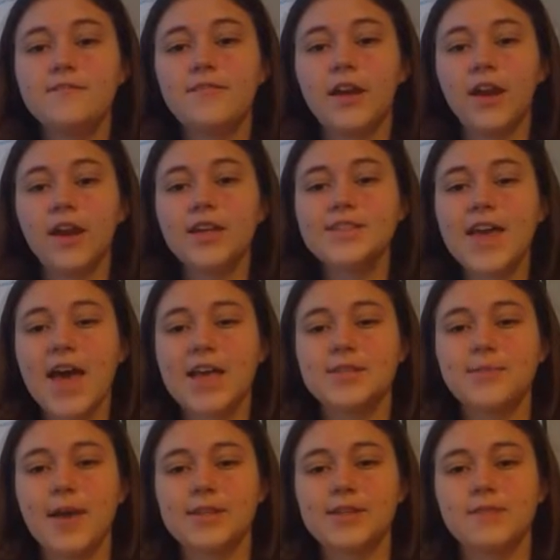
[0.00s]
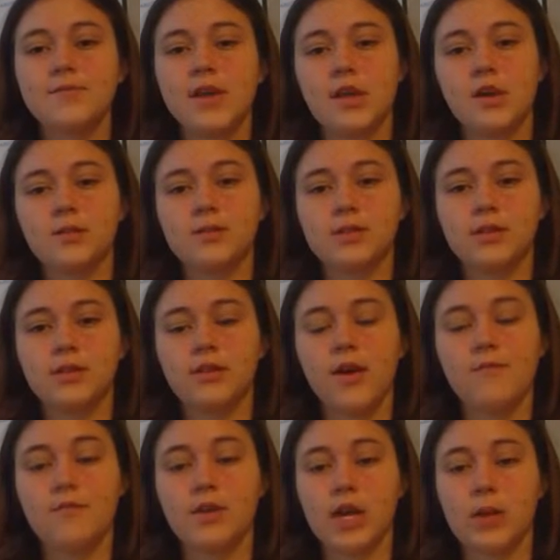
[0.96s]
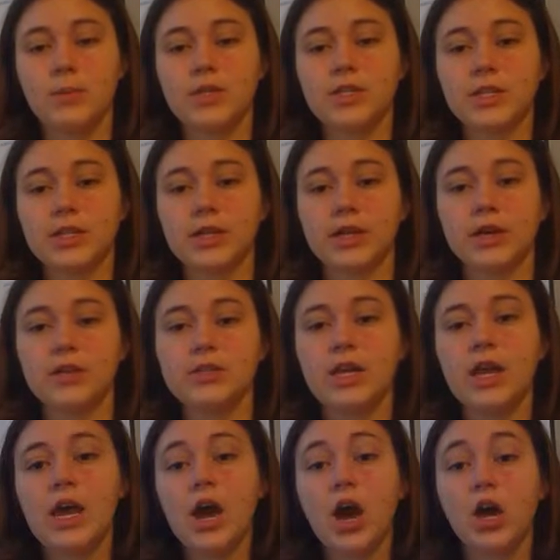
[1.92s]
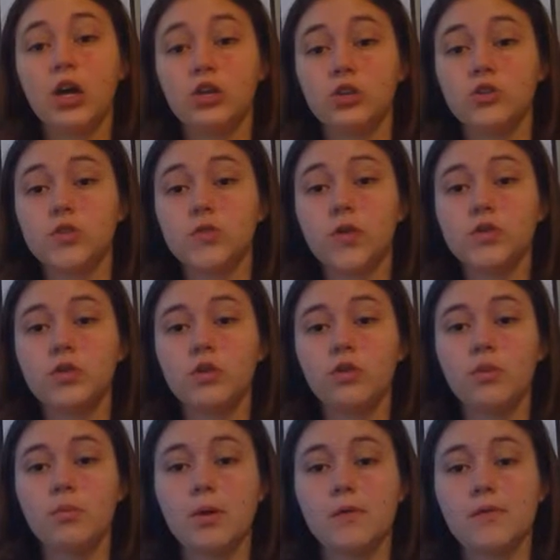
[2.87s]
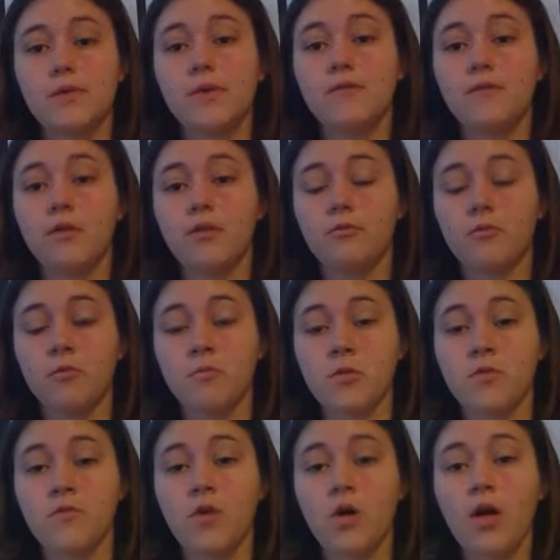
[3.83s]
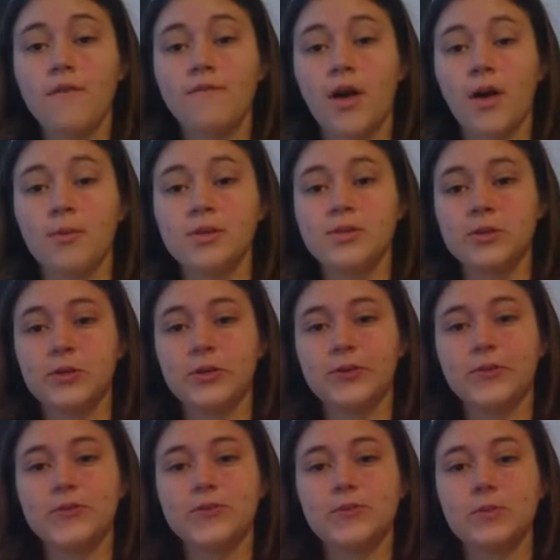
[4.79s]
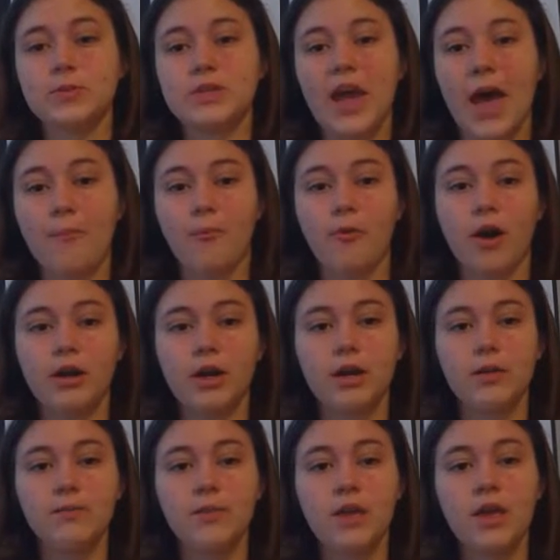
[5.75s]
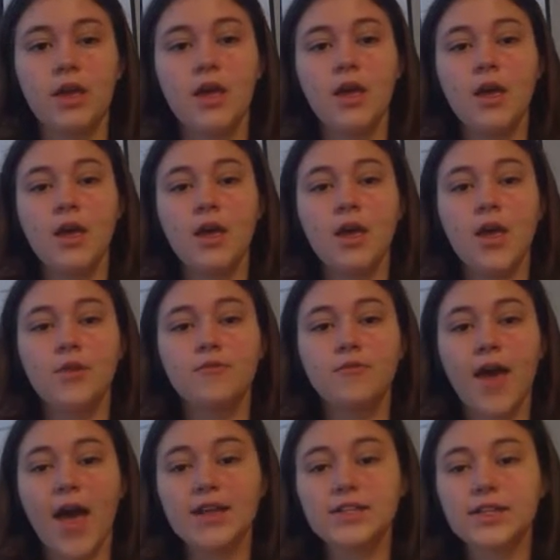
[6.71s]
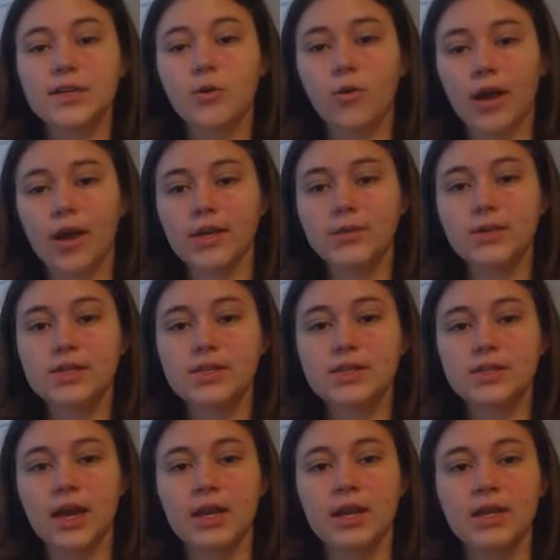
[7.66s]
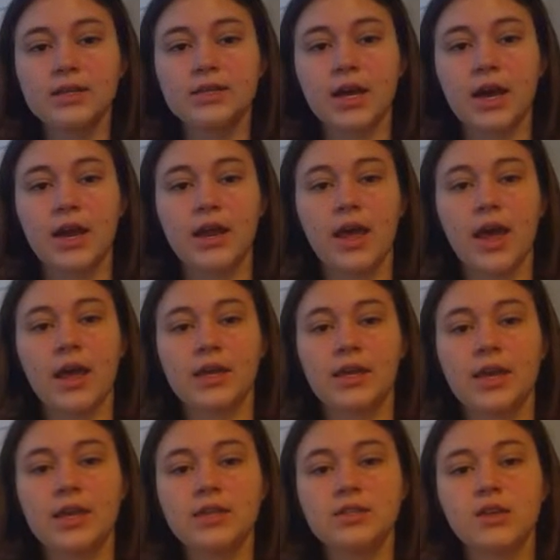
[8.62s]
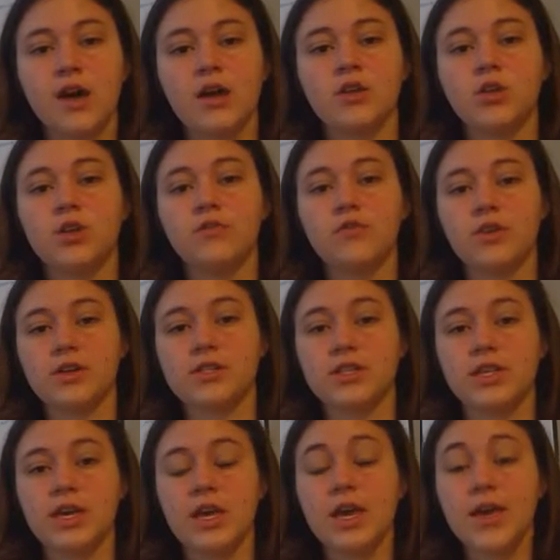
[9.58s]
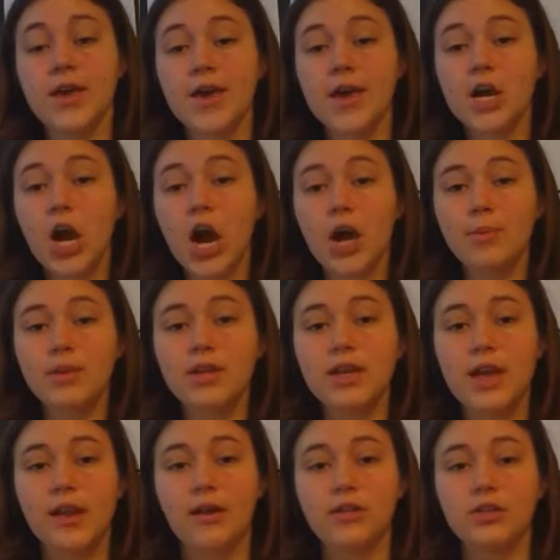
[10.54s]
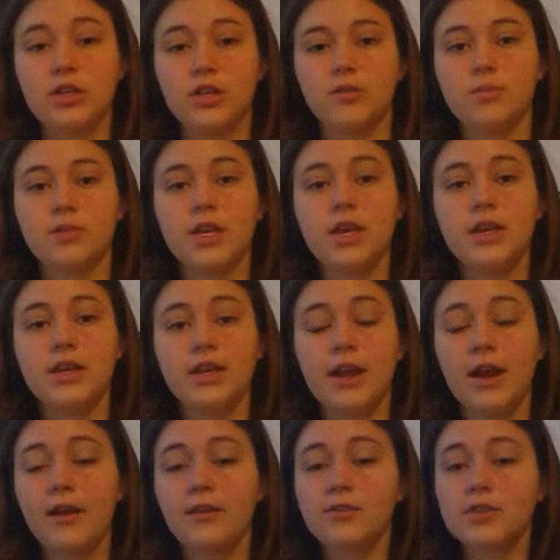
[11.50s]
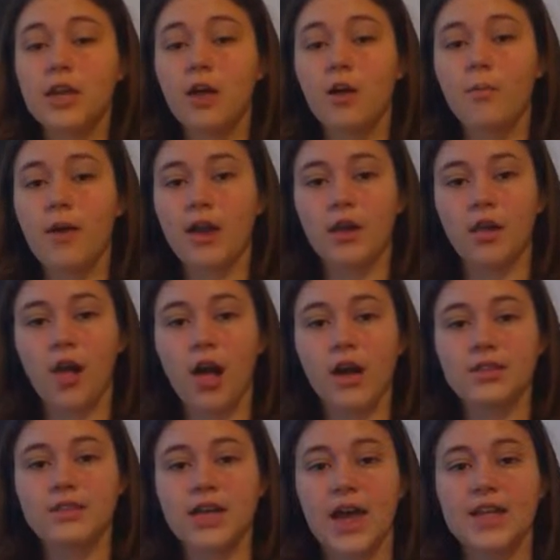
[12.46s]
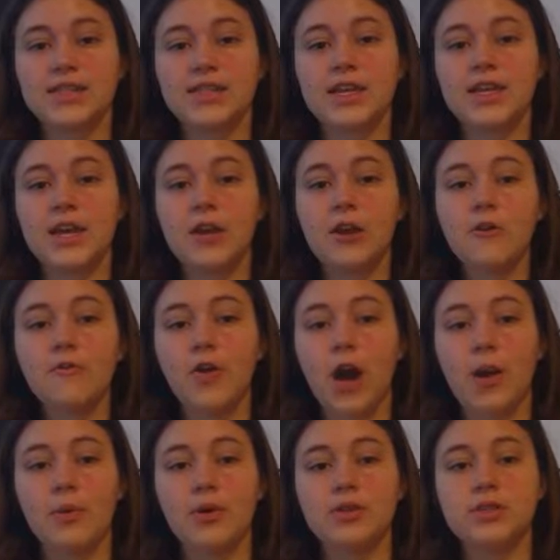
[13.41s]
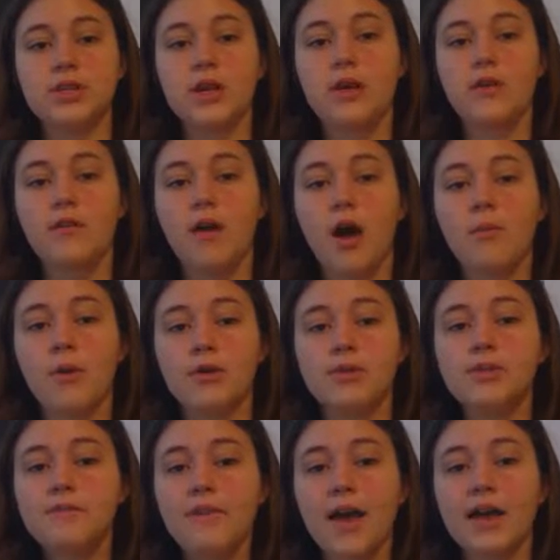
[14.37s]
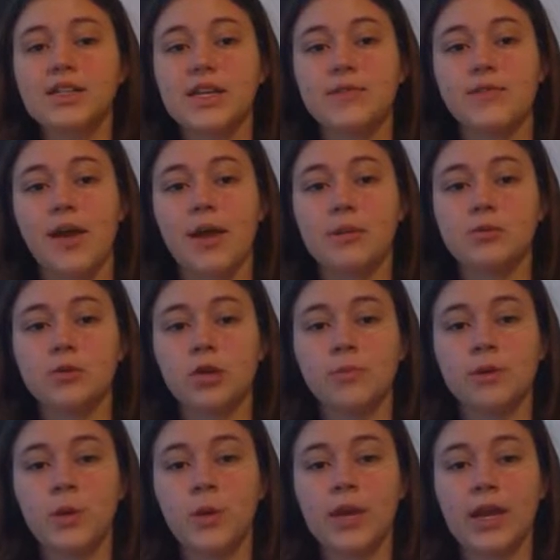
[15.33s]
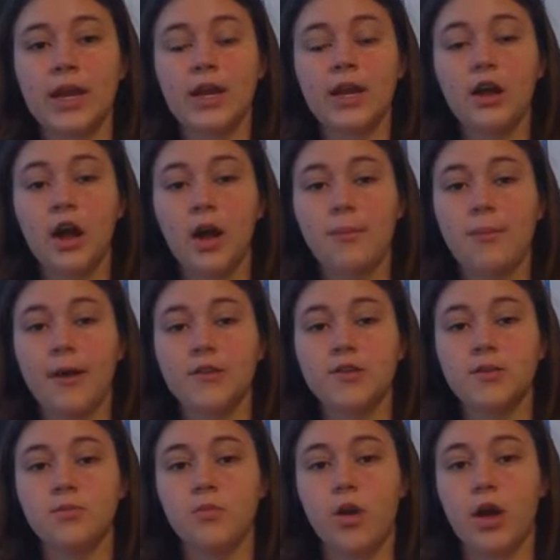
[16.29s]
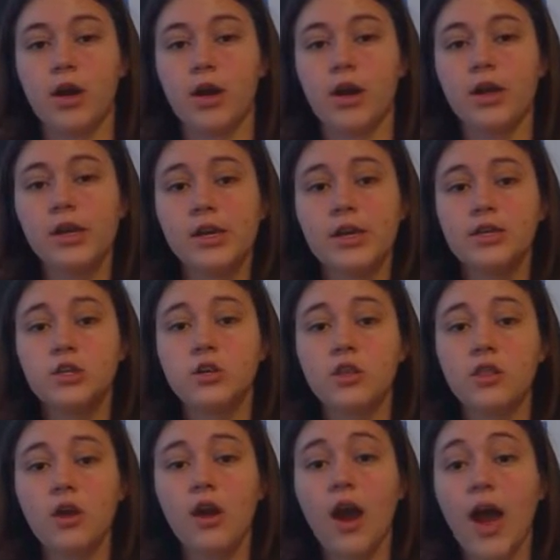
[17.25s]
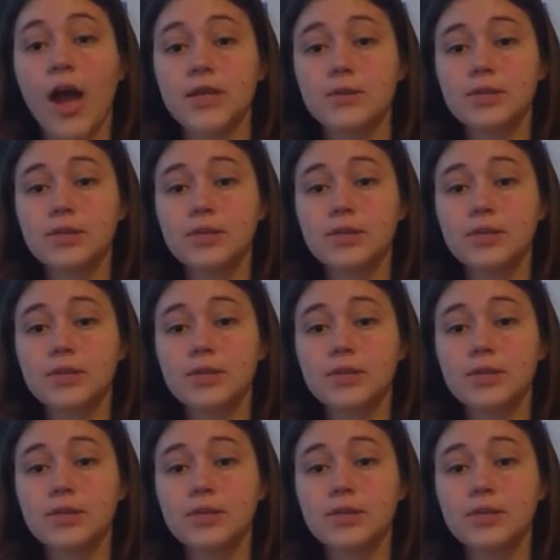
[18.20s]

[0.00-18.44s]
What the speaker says: Various aspects of nanomaterials are useful to the removal of pharmaceuticals from tap water. In fact, according to a study done at King Saud University, carbon nanotubes, nanoscale metal oxides, and nanofibers are most effective at absorbing organic compounds from water due to their high